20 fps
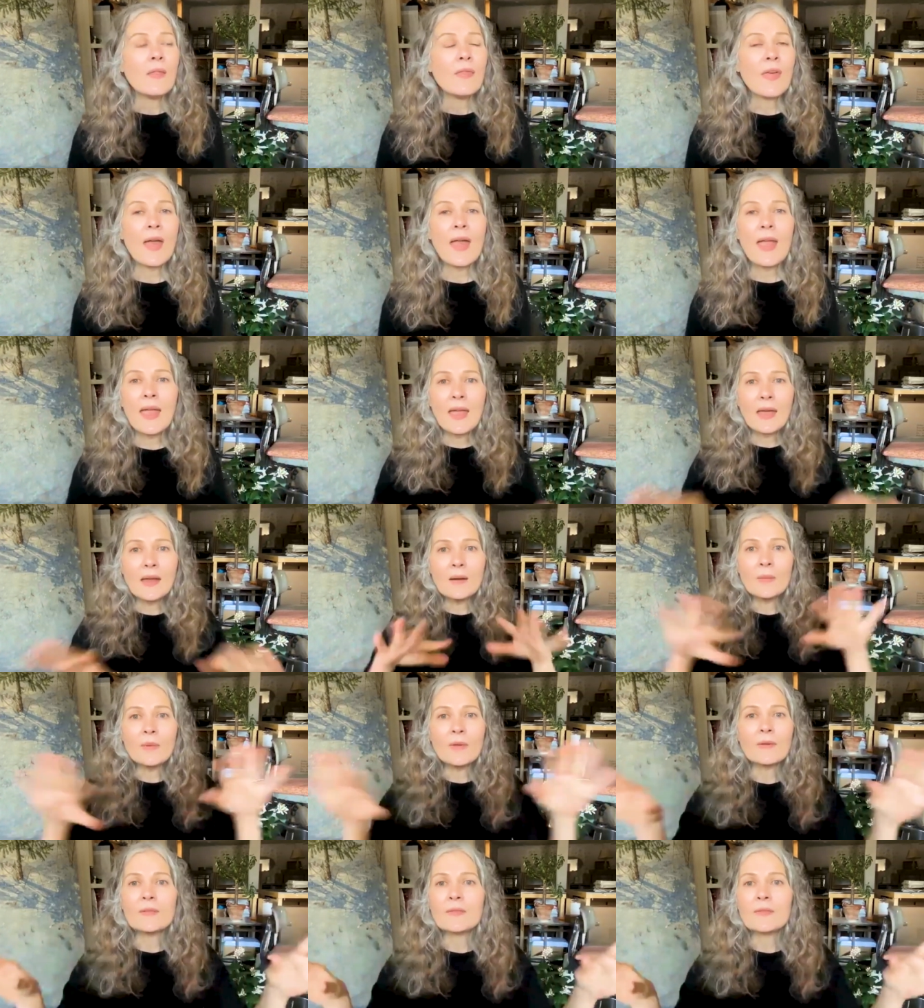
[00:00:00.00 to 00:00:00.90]
the
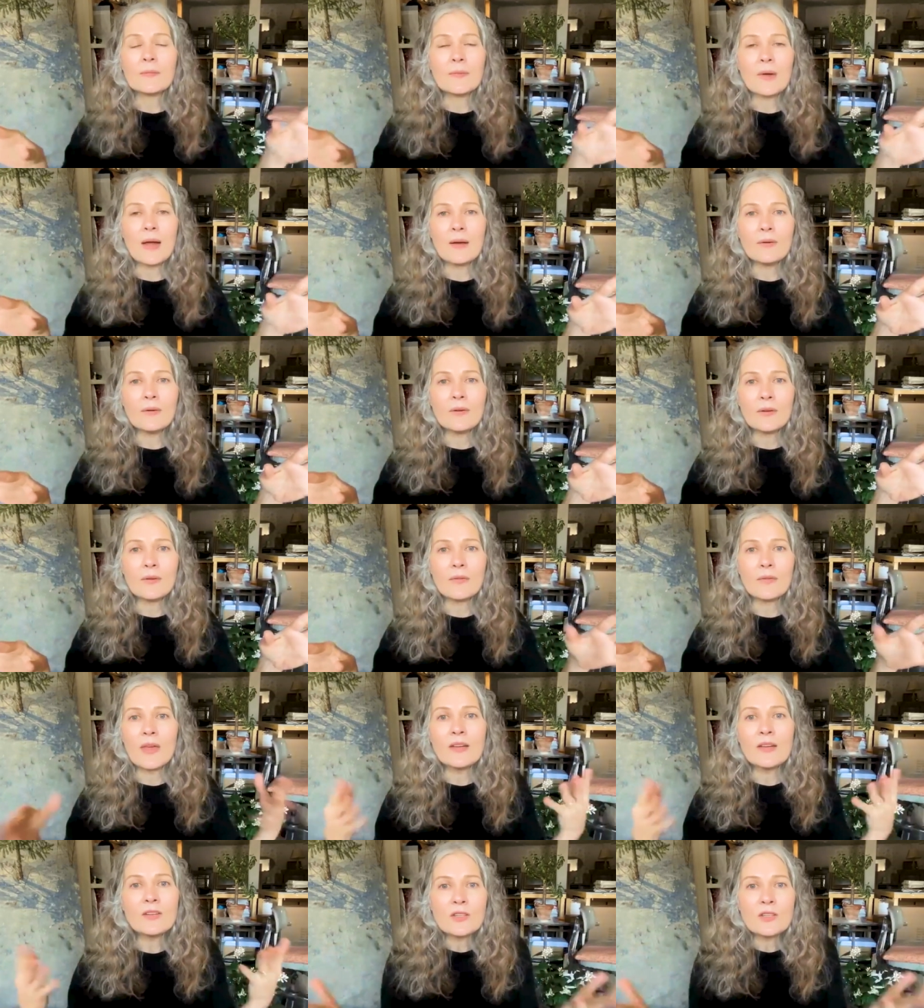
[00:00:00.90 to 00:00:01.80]
animals around you,
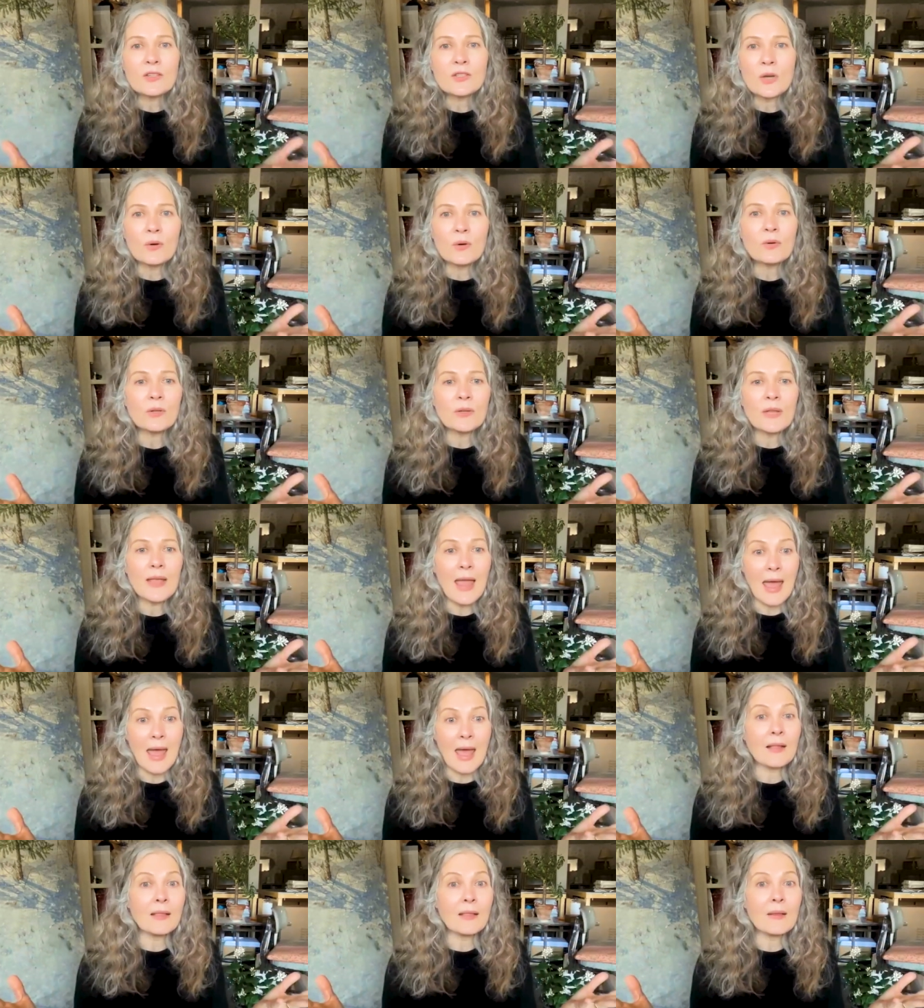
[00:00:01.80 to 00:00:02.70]
they just totally
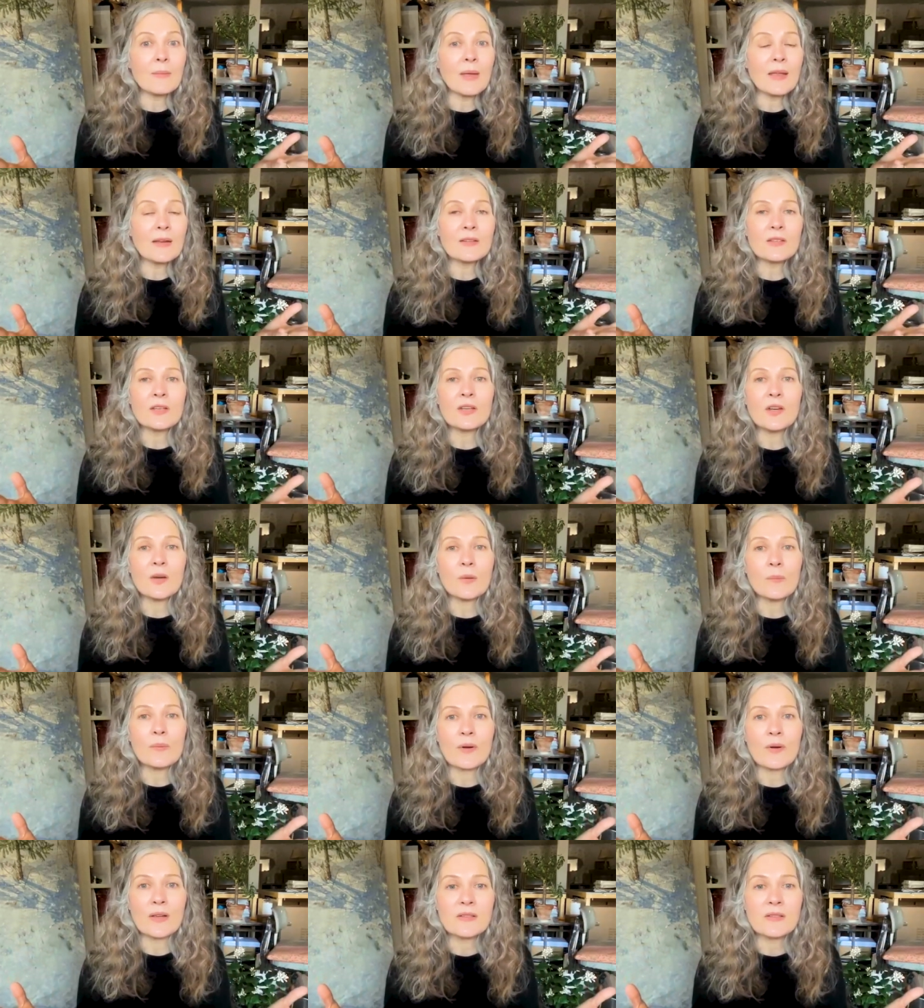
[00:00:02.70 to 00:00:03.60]
acclimate to your
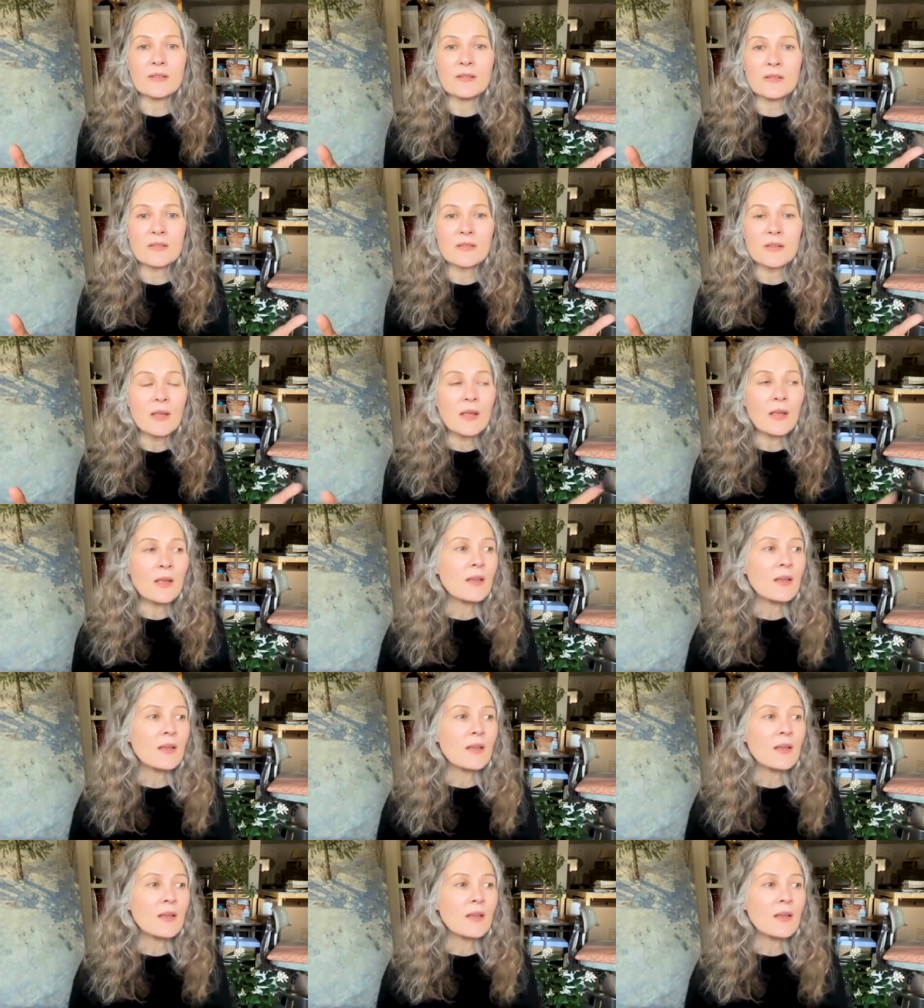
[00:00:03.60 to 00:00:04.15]
presence.